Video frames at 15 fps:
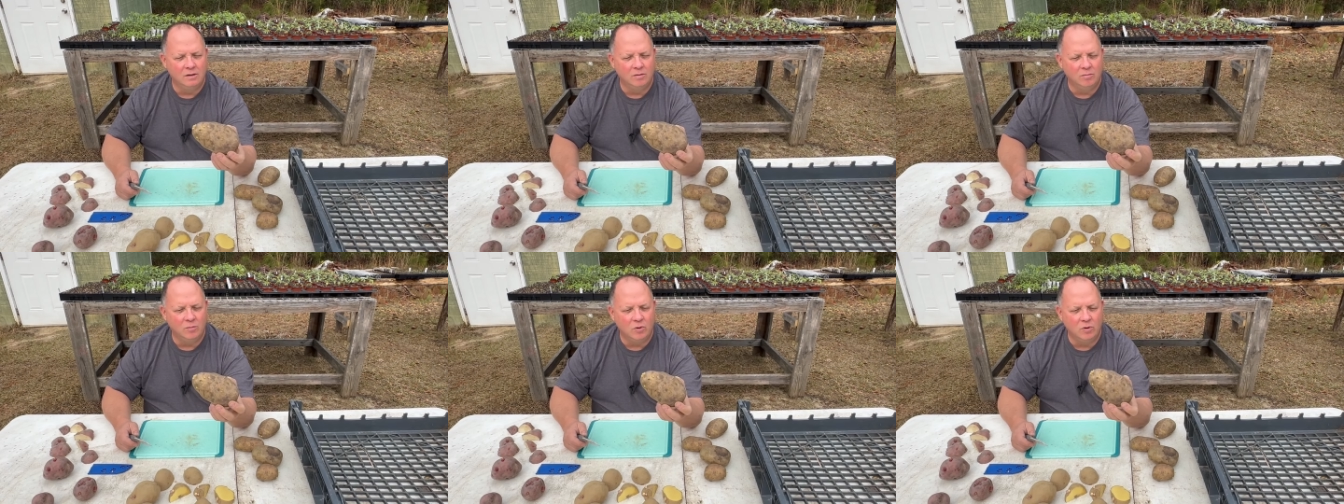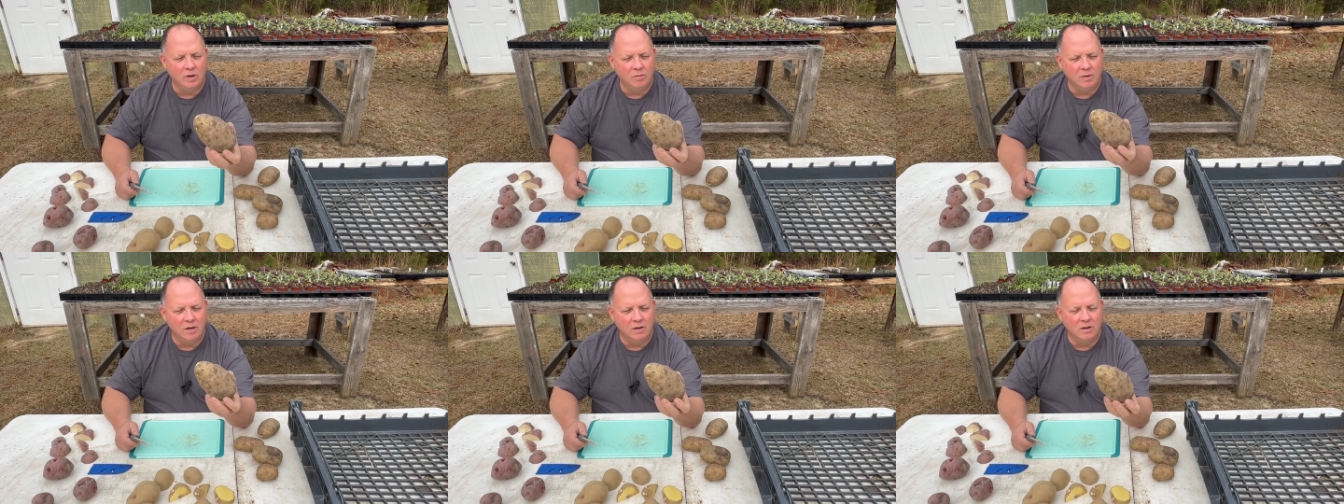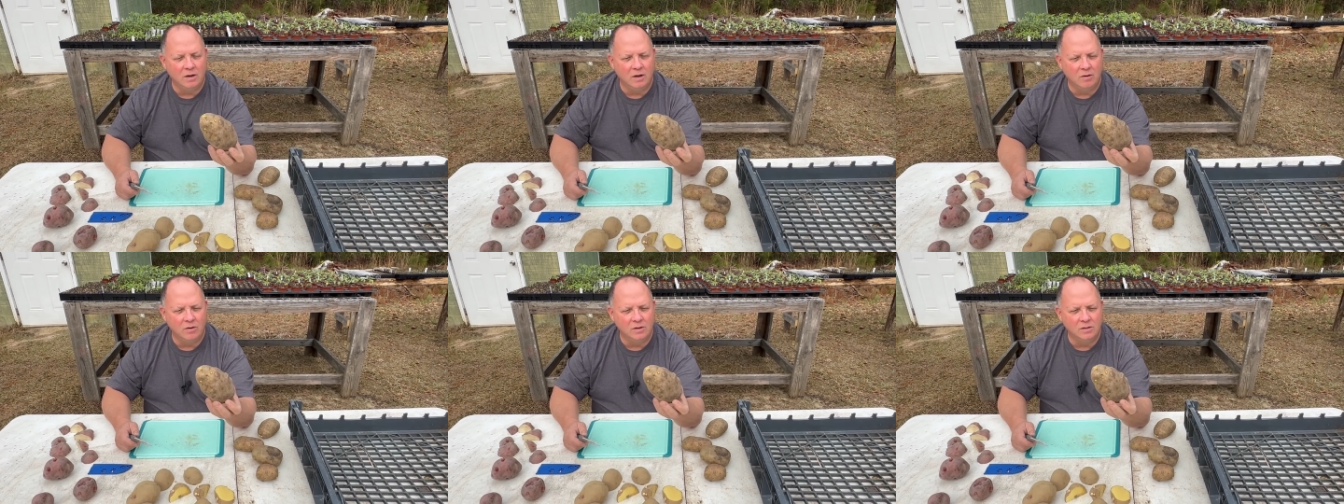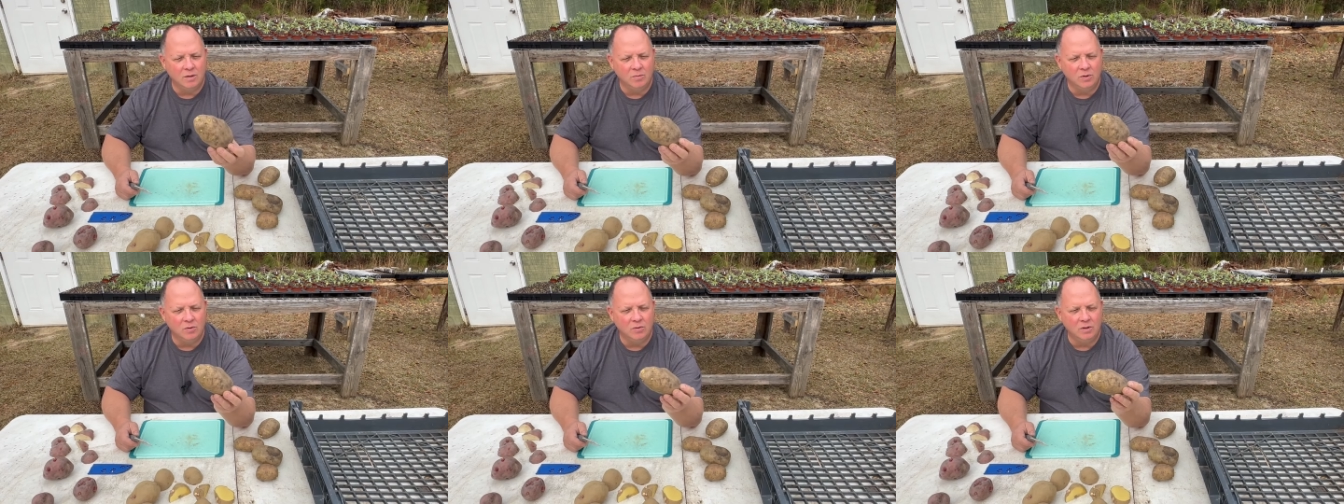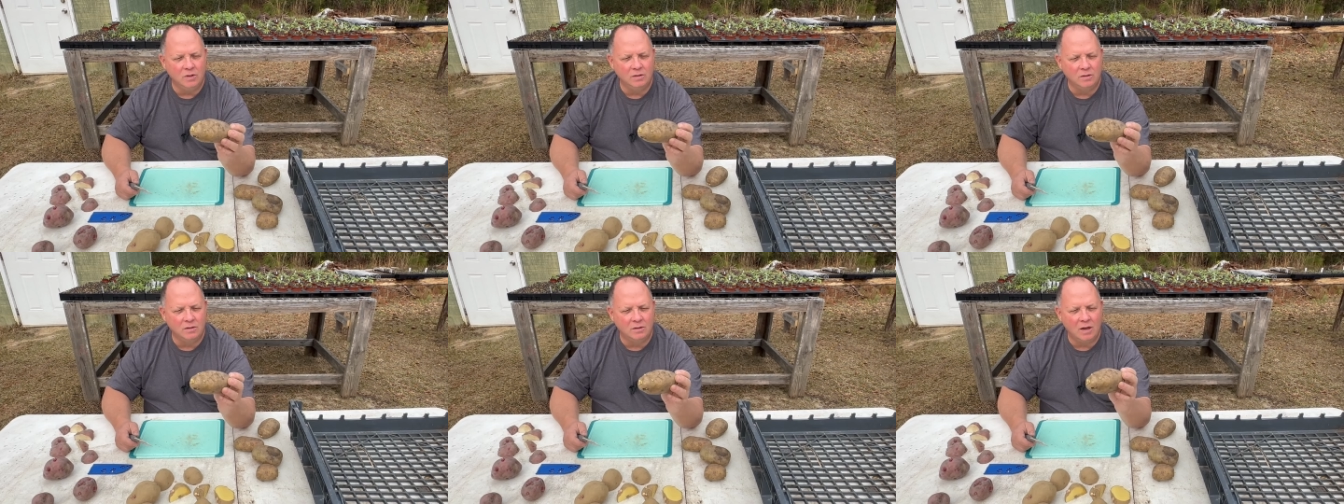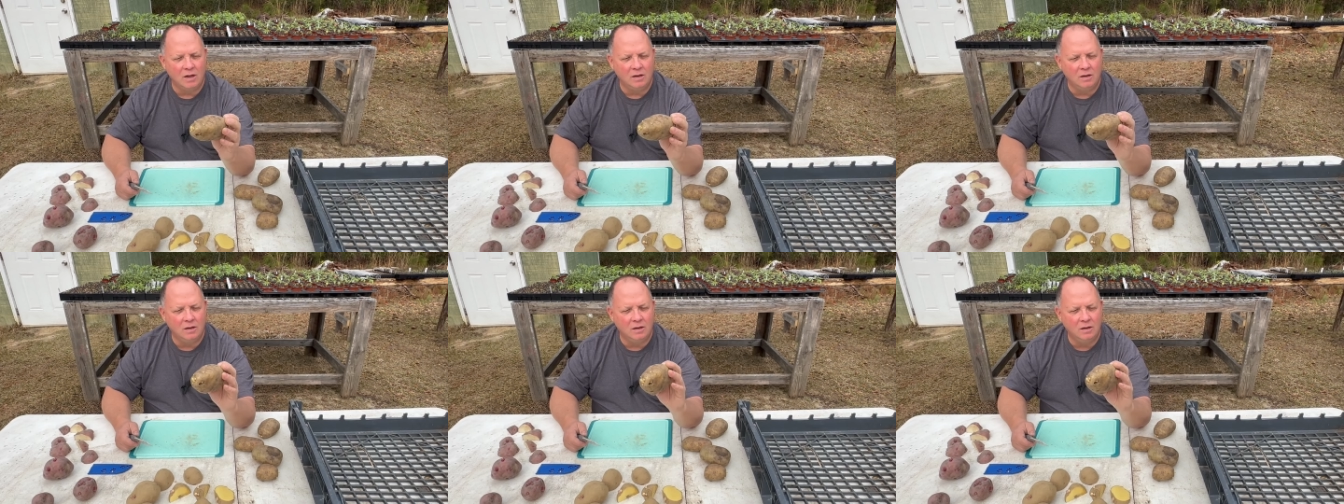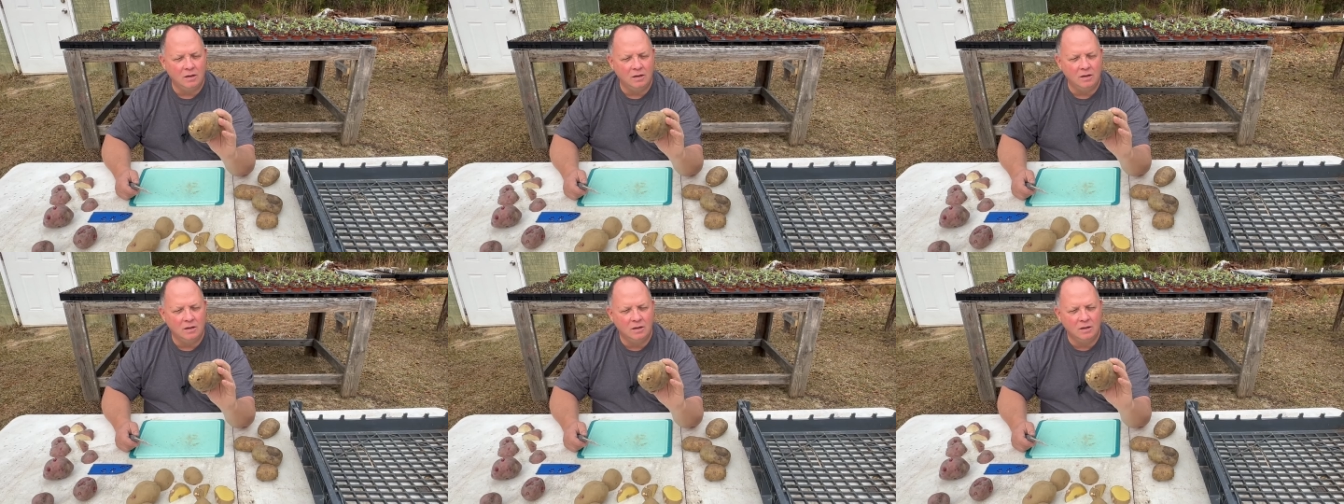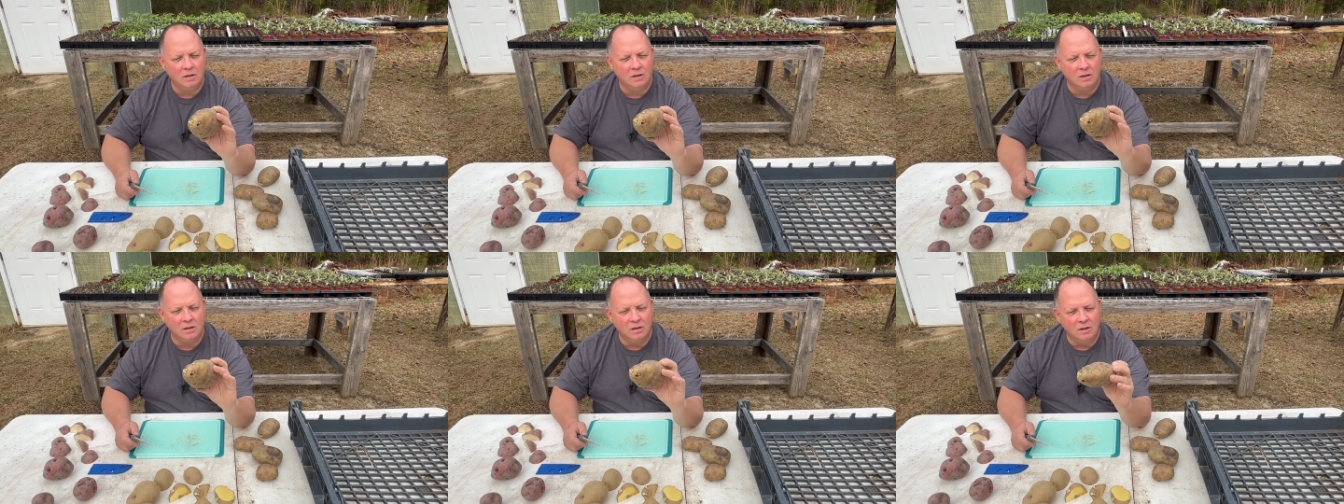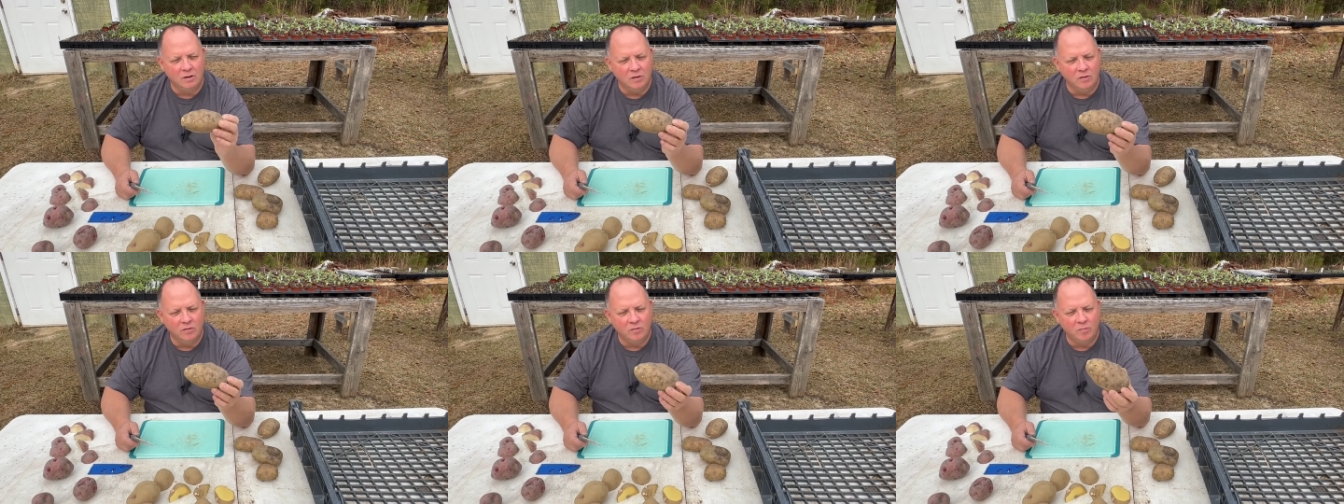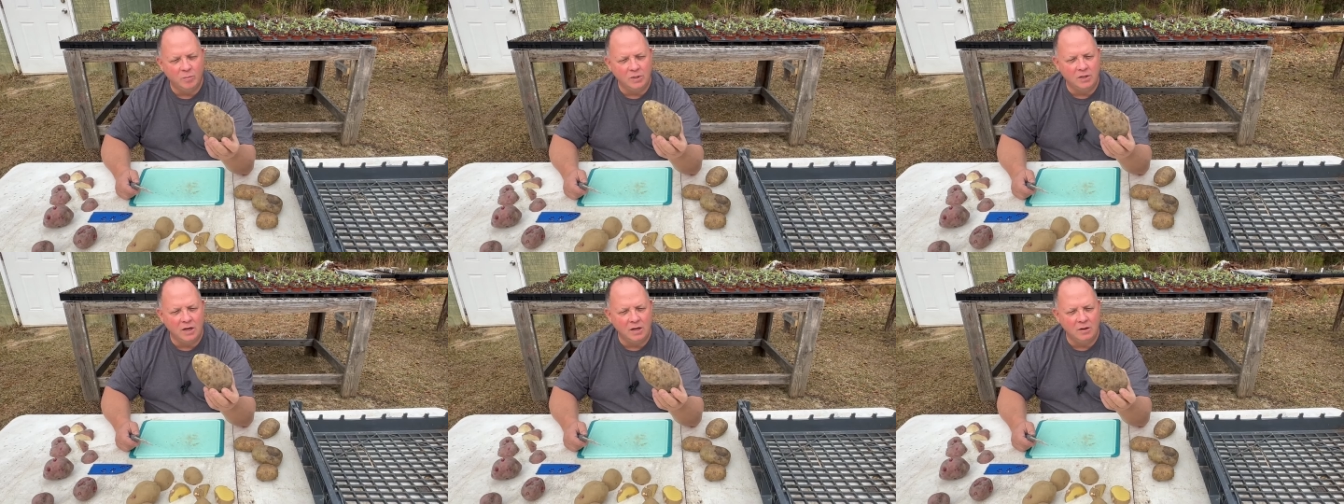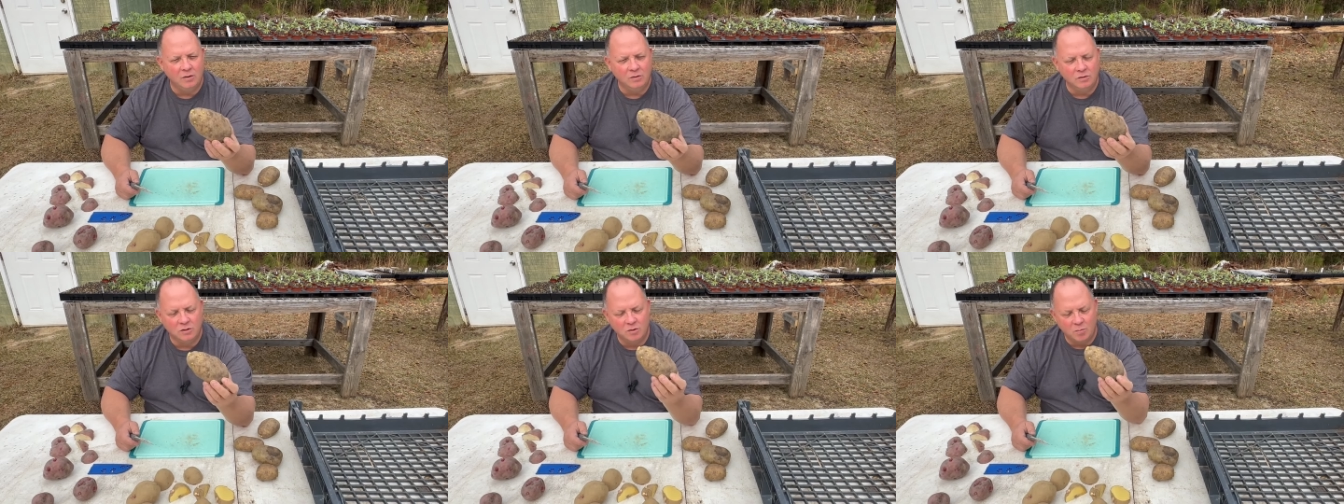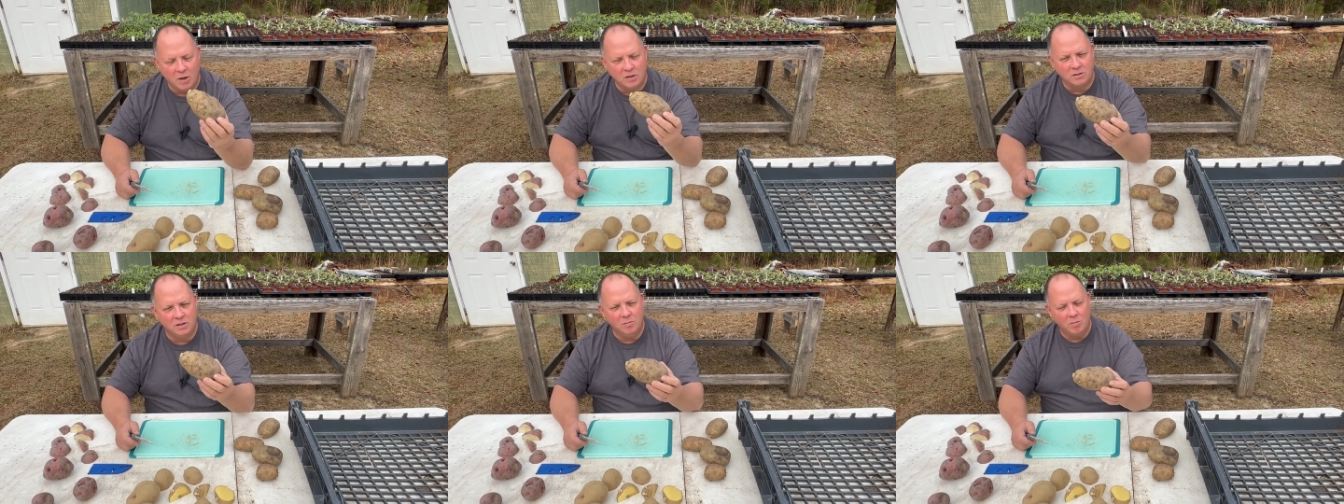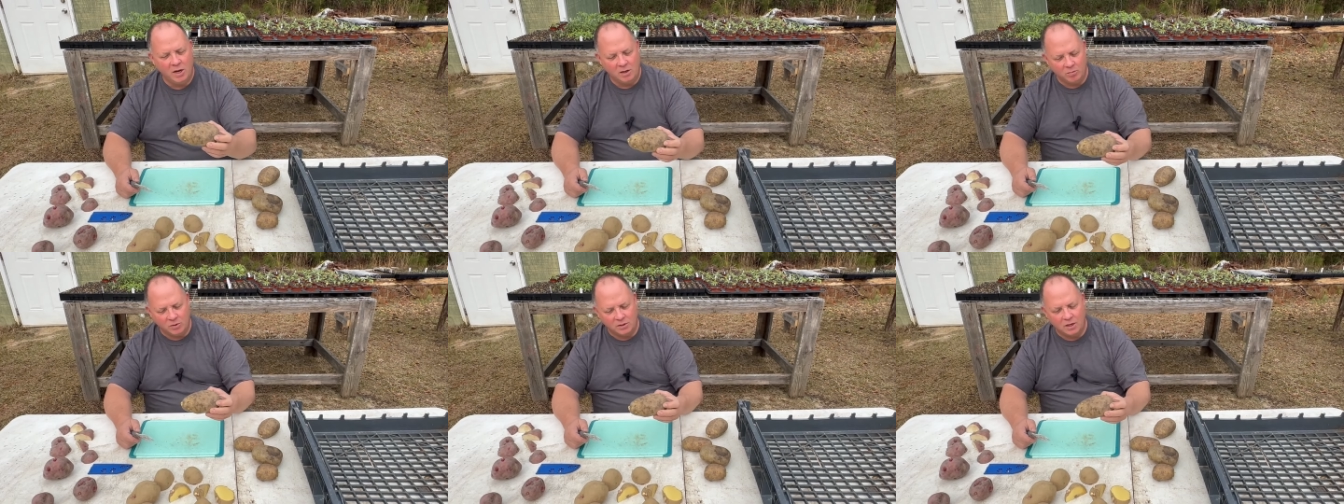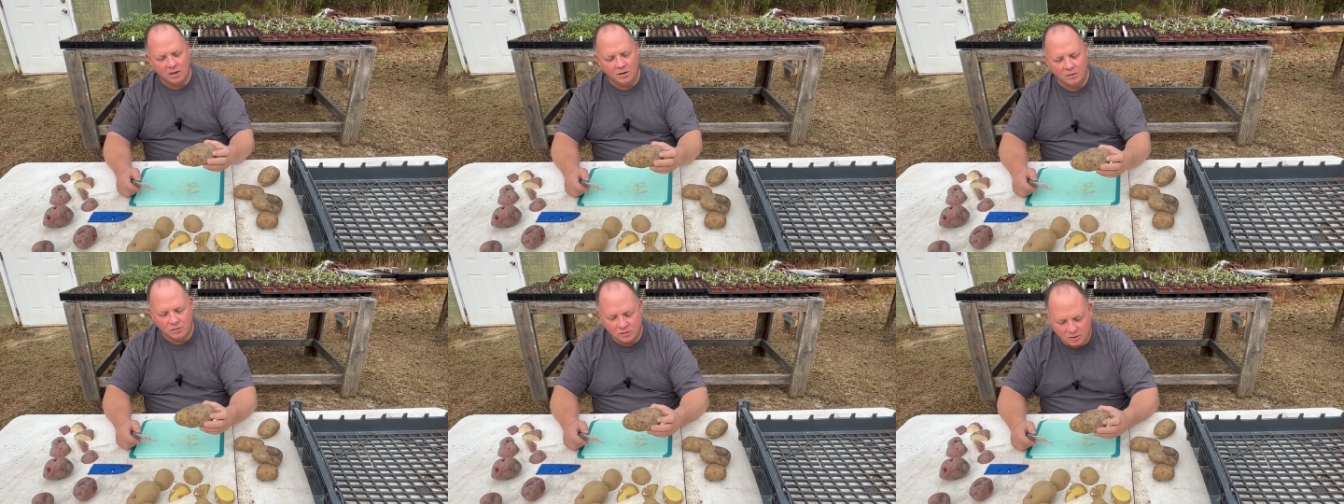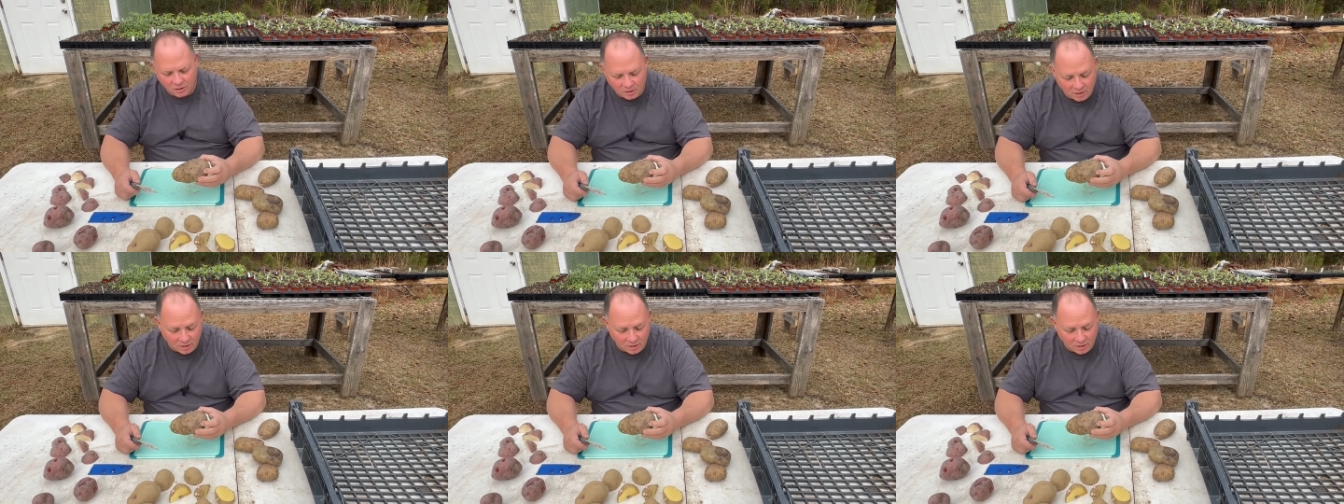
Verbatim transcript: And boy, I'm getting hungry as I'm doing this, because I love potatoes, especially baked potatoes.